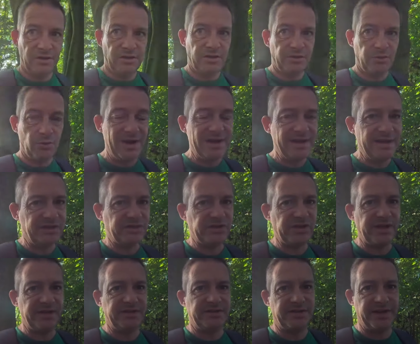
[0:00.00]
Quite
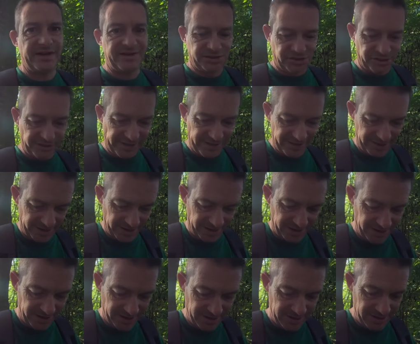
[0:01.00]
excited actually,
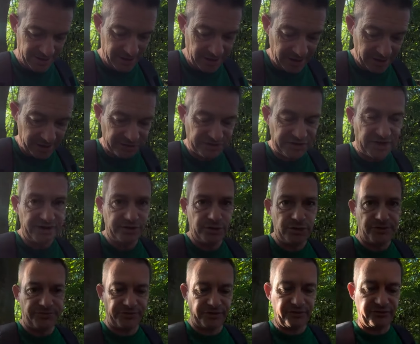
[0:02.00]
because I know for a